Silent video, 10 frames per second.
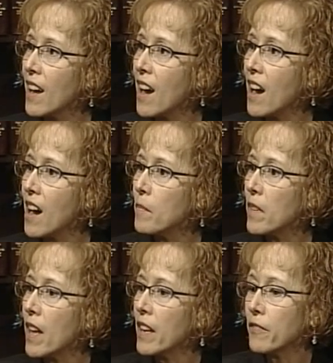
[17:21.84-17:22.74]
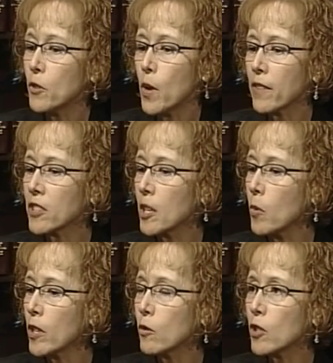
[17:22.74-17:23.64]
And if you have
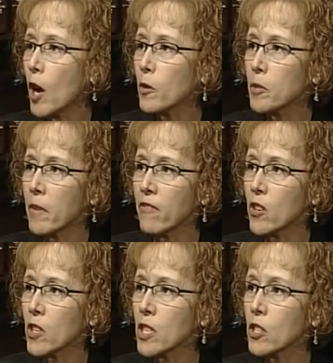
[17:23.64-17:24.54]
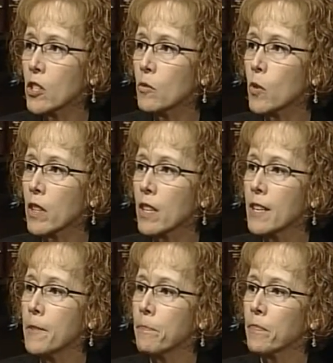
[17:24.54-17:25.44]
someone who's always been very good with
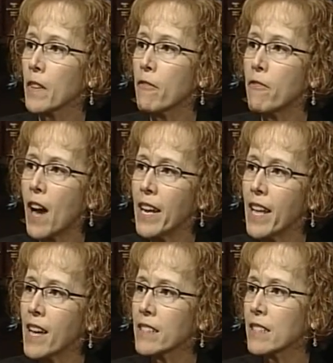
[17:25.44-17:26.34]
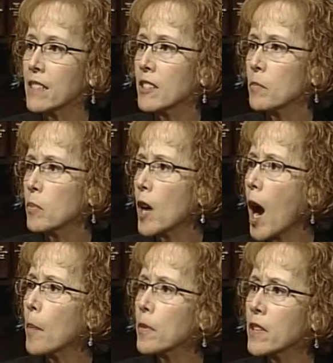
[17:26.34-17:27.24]
finances and
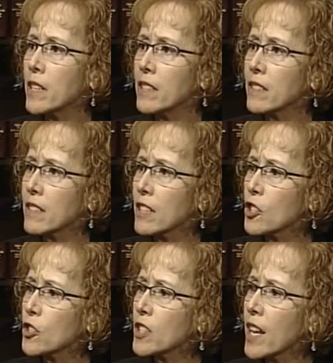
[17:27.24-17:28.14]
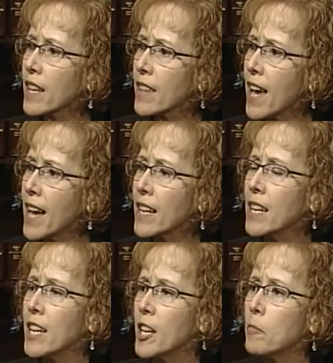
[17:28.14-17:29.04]
property and decisions like that,
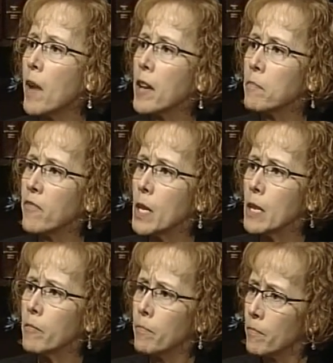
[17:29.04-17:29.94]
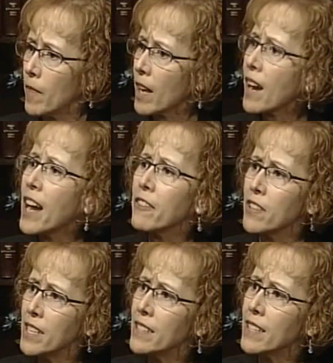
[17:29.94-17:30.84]
it might be a kind of
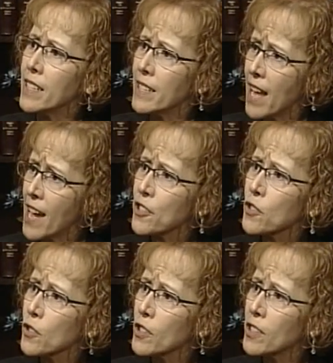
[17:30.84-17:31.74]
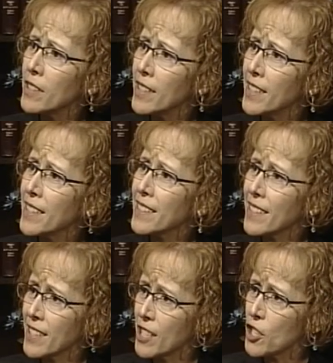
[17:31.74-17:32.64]
easy and natural
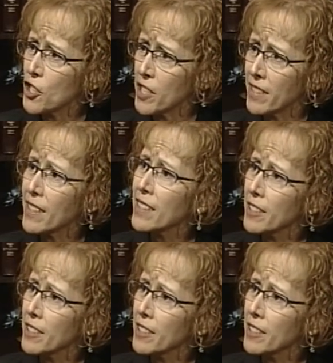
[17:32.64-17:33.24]
decision.